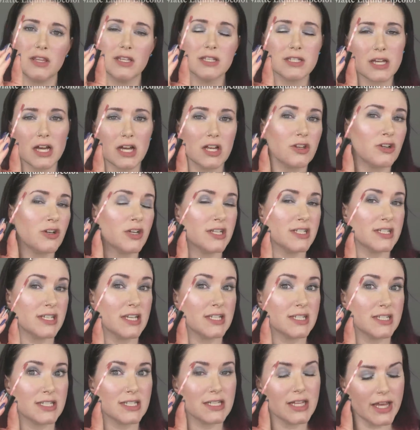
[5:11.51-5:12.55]
This color is
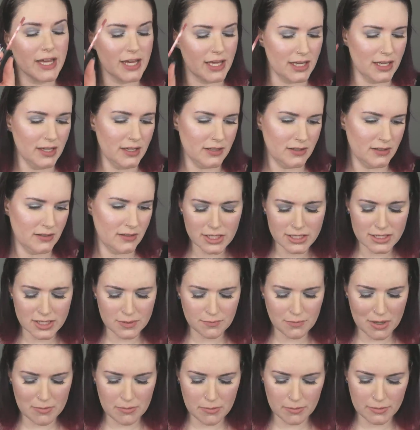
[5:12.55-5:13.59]
Slay, and this
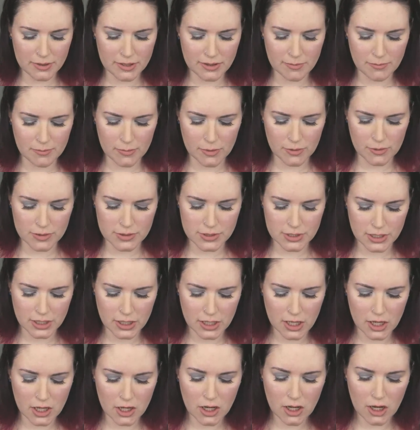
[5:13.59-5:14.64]
is probably the most
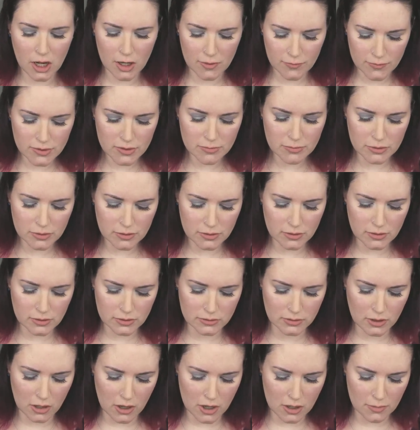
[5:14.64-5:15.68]

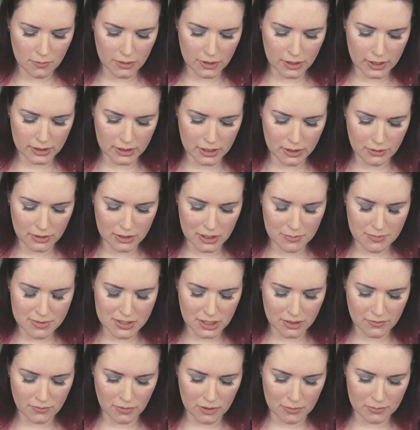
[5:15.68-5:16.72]
comfortable, long-wearing liquid
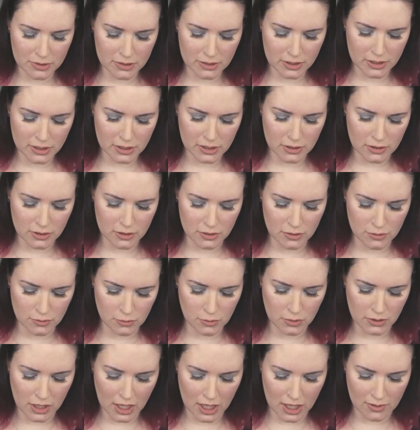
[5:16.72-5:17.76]
lipstick formula
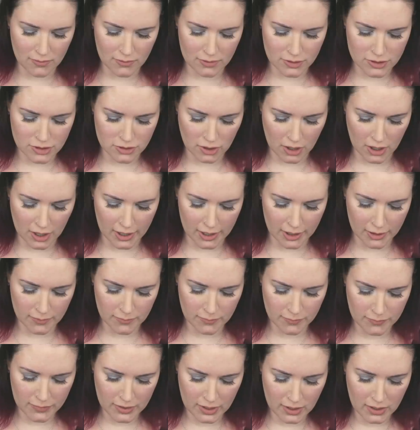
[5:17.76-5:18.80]
you will ever try.
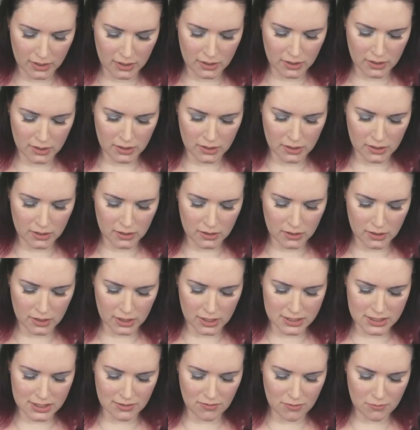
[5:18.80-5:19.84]

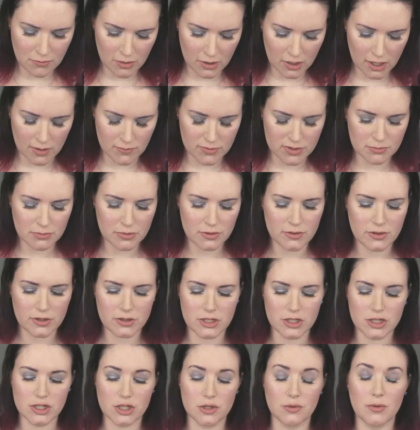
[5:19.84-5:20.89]
It's even more comfortable
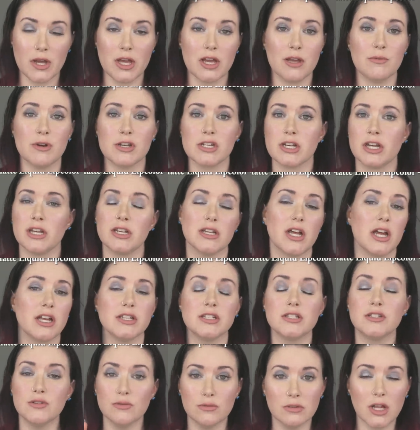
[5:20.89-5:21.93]
than the Jouer, which I,
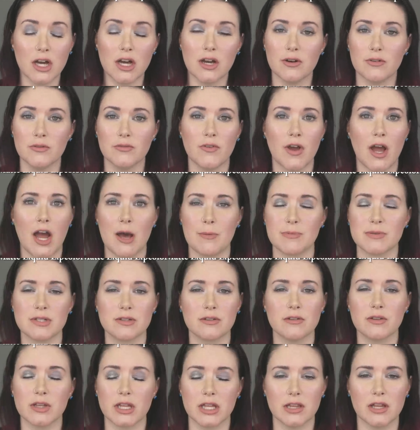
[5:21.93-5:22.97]
I do love,
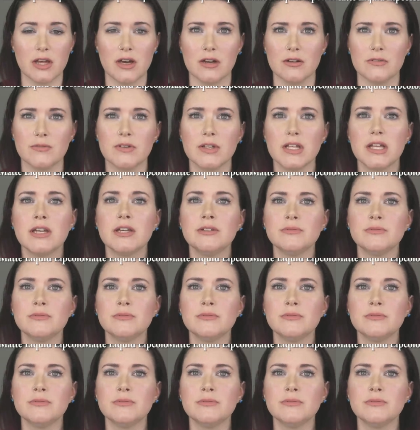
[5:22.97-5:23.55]
absolutely love.